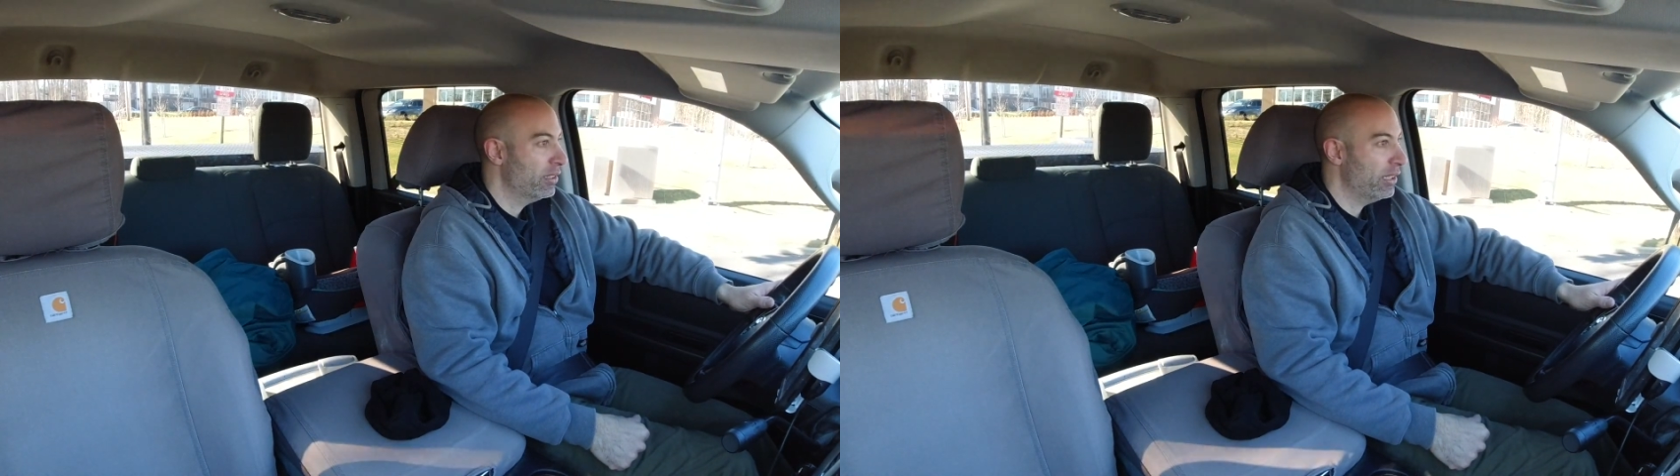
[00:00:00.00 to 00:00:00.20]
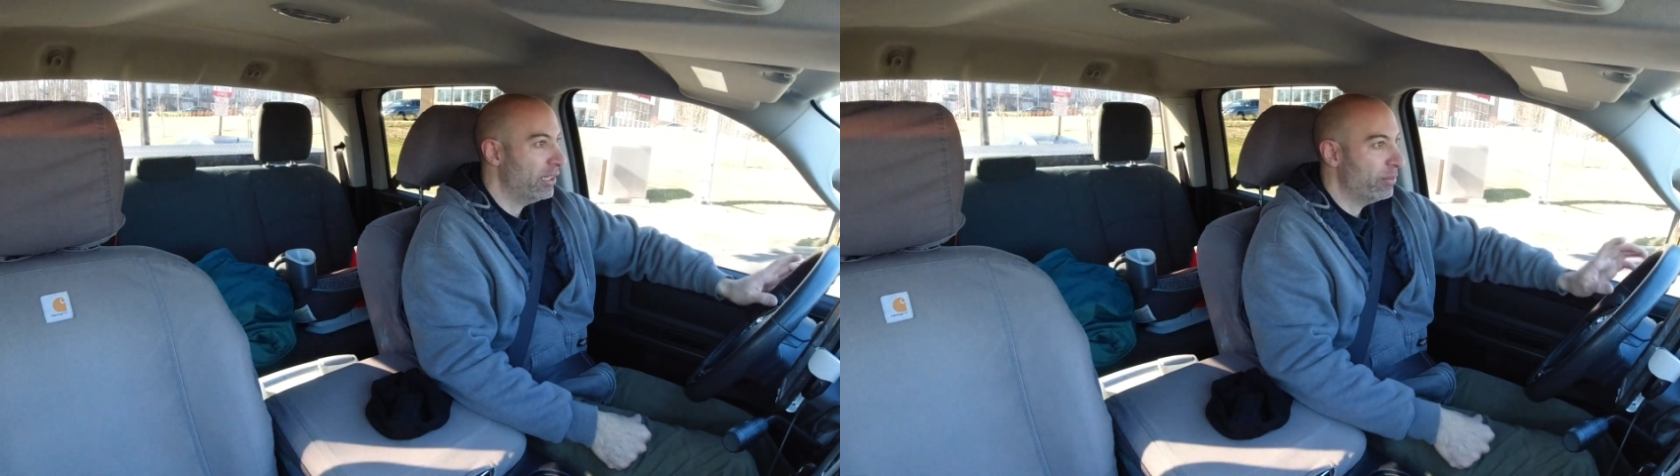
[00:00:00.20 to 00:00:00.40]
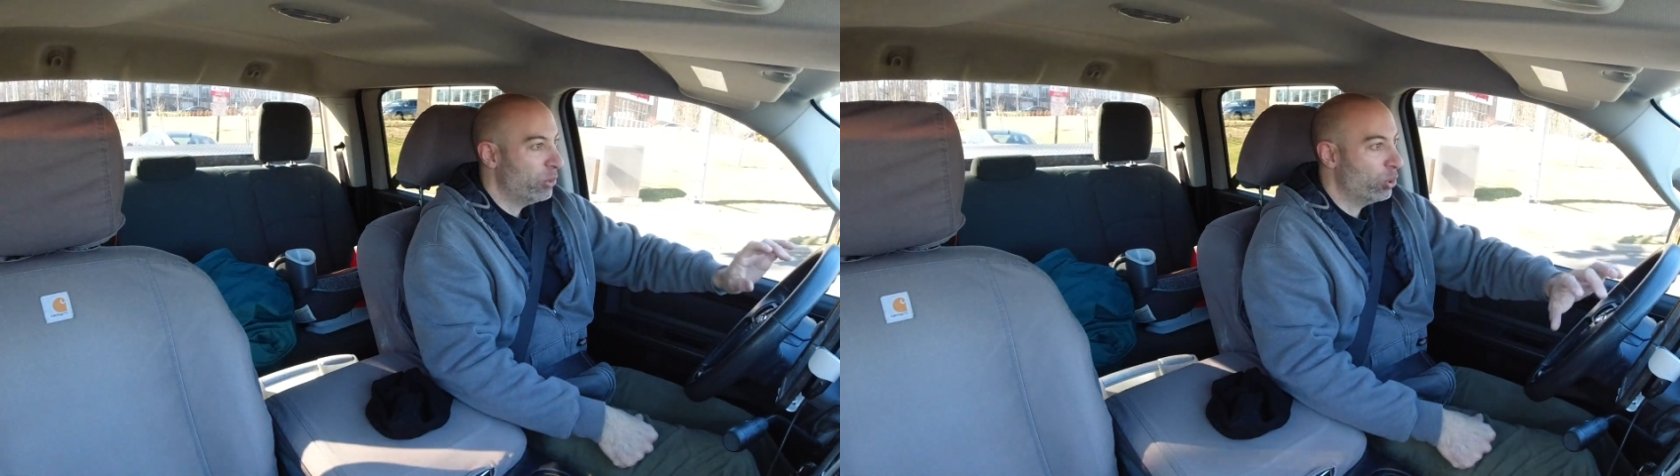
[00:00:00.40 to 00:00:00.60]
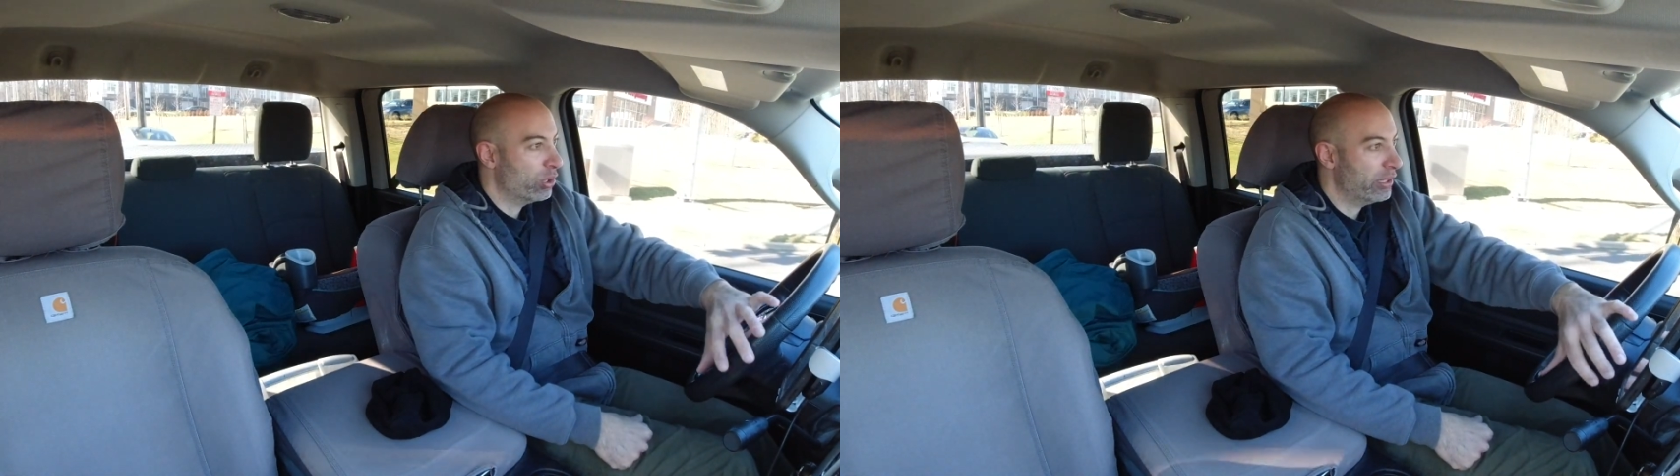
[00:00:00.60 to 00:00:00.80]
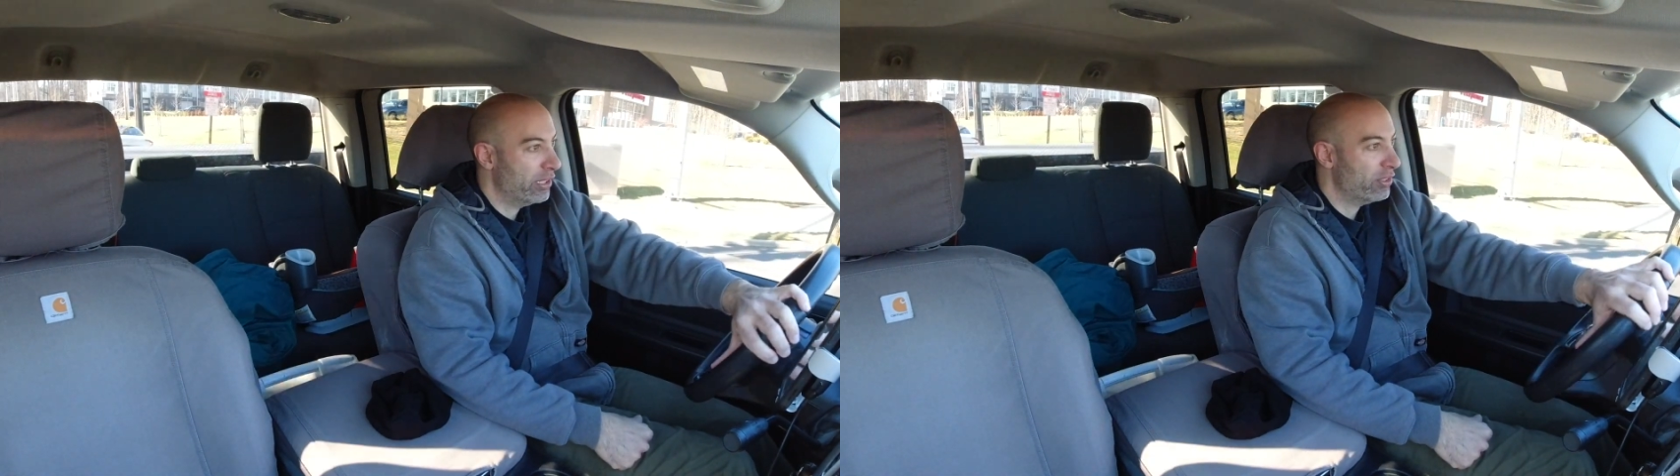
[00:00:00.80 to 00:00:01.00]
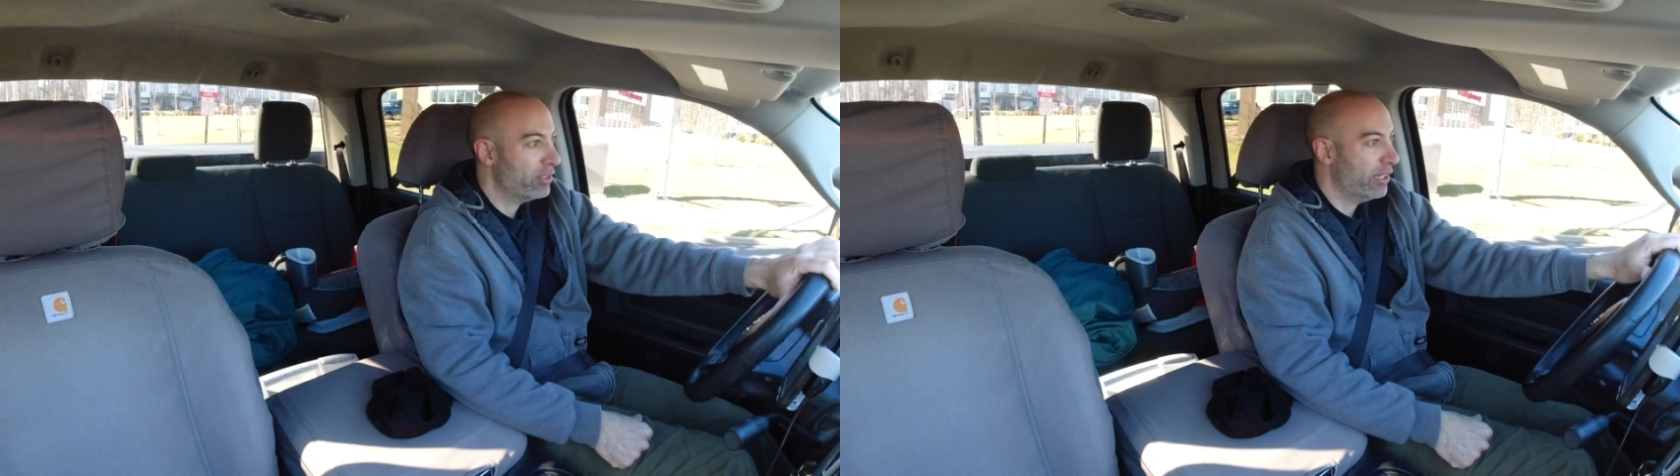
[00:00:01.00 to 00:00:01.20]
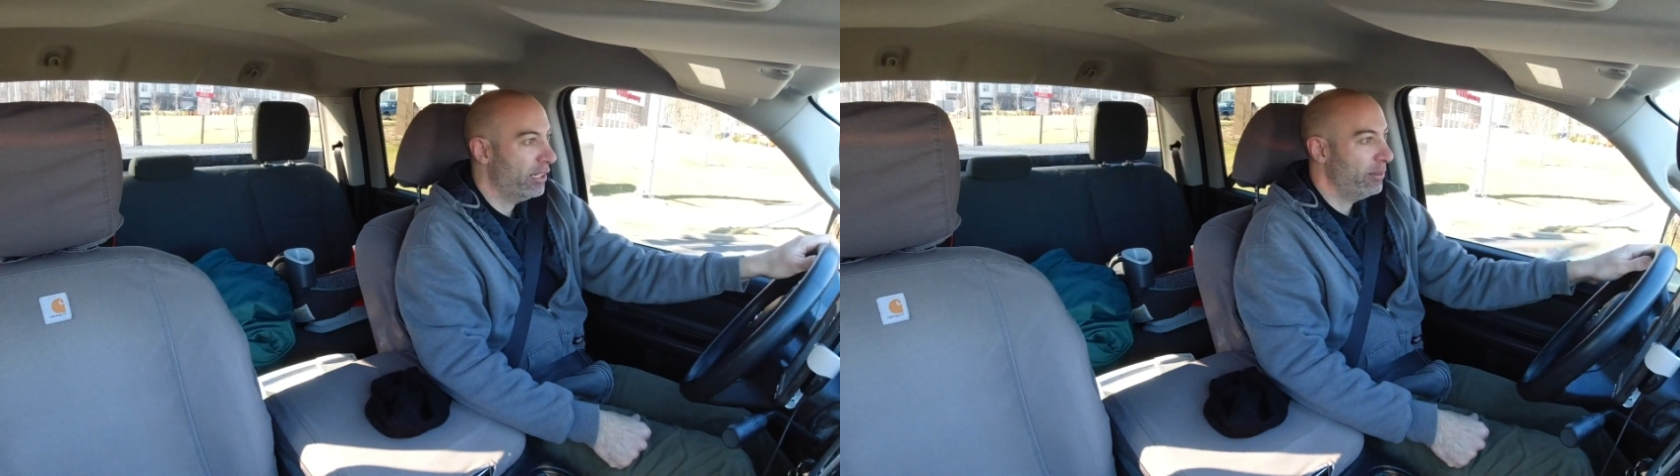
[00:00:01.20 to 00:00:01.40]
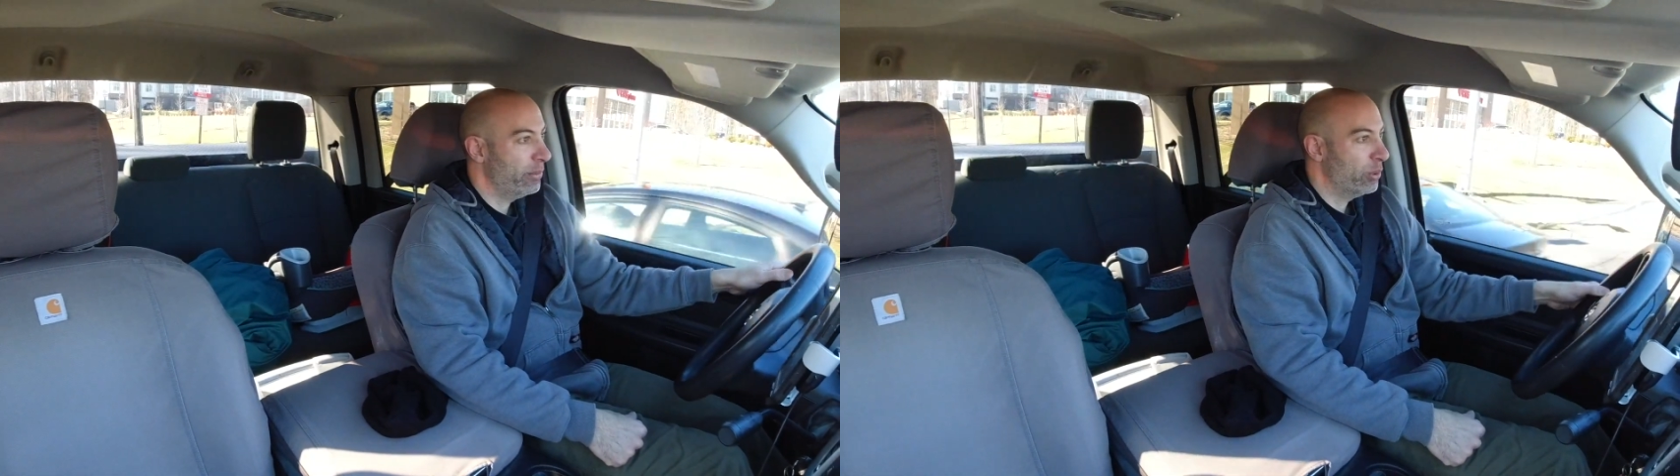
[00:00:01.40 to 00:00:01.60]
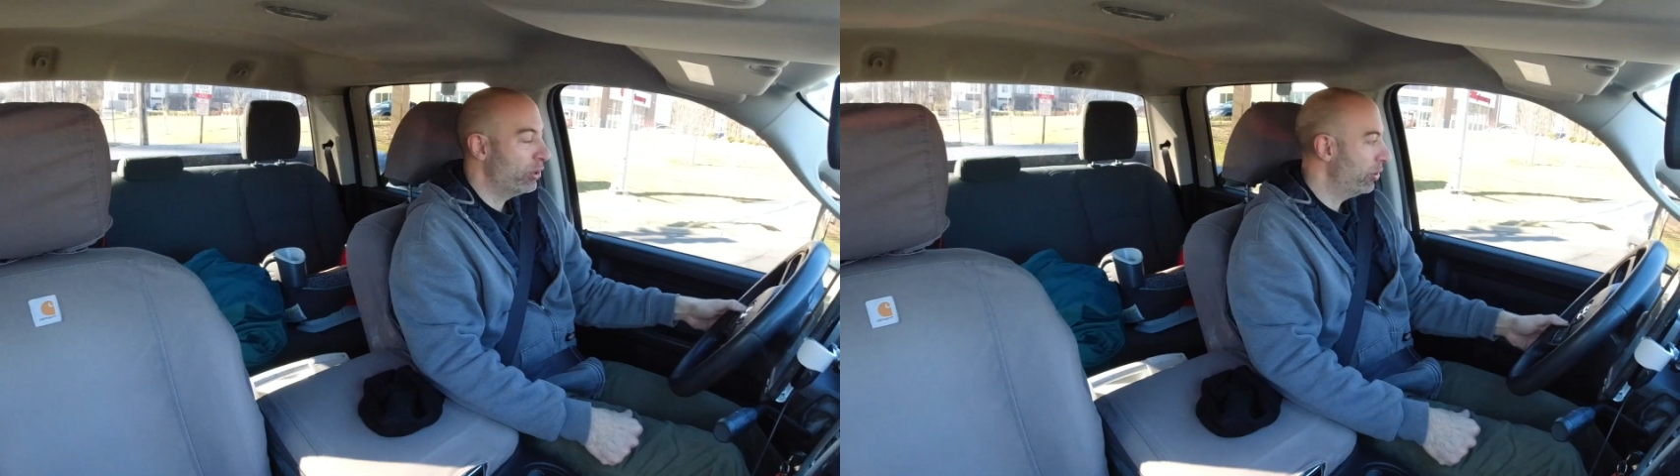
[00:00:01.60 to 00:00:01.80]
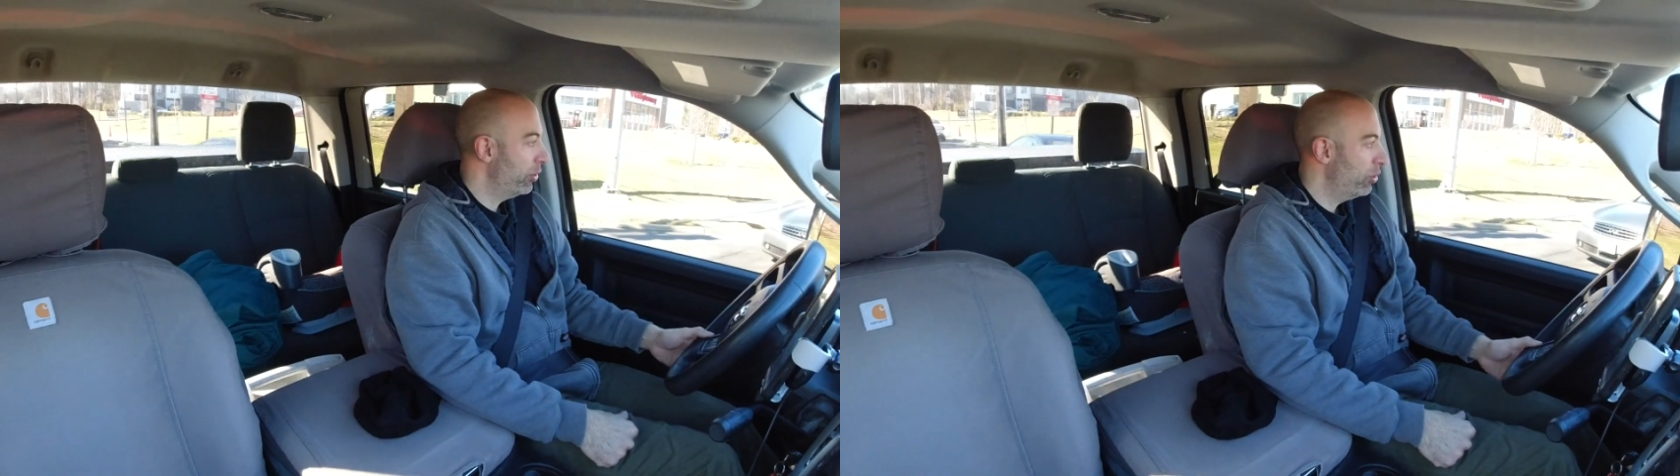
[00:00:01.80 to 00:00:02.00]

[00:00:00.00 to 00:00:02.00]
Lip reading: take more or less time with